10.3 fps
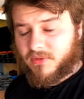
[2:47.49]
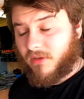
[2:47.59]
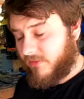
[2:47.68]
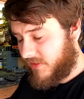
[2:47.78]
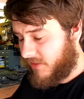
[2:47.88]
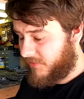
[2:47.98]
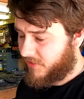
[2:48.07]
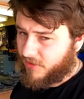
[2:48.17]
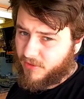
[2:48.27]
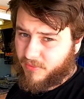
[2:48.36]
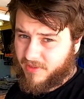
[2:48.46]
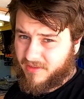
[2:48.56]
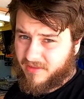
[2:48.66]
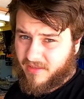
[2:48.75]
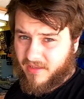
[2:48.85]
So obviously I'm going to go
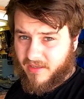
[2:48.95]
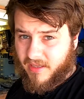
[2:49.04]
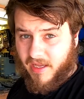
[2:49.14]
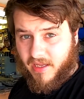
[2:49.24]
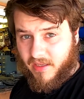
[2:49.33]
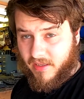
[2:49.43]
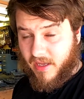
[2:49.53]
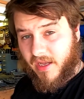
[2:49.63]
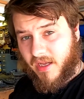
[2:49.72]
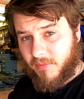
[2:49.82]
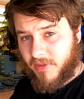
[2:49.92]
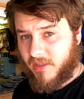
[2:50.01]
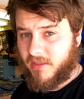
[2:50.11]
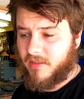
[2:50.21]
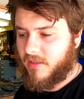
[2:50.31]
with ARP.
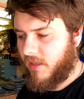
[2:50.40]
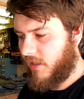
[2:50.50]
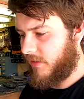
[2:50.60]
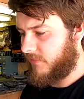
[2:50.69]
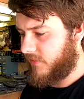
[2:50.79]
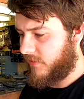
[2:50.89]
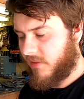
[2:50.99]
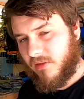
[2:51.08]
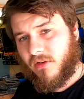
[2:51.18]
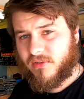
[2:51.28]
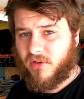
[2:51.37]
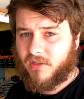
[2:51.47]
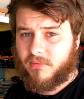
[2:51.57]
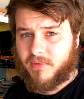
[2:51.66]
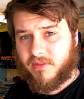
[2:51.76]
You got to
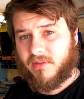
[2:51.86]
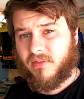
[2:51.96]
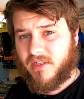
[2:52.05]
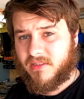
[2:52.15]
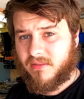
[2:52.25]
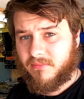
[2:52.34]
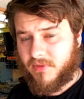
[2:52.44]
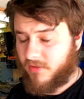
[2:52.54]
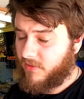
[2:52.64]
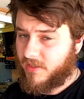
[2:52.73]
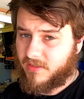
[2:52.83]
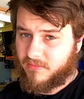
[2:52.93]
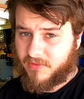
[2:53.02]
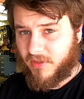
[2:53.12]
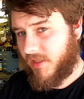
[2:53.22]
Loctite them and then grease them. You grease
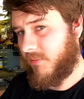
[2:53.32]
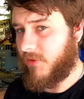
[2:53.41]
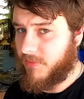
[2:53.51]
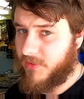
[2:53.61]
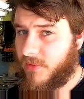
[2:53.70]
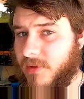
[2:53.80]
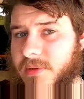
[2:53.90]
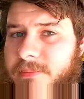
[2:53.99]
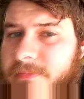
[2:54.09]
them so you can get the proper torque.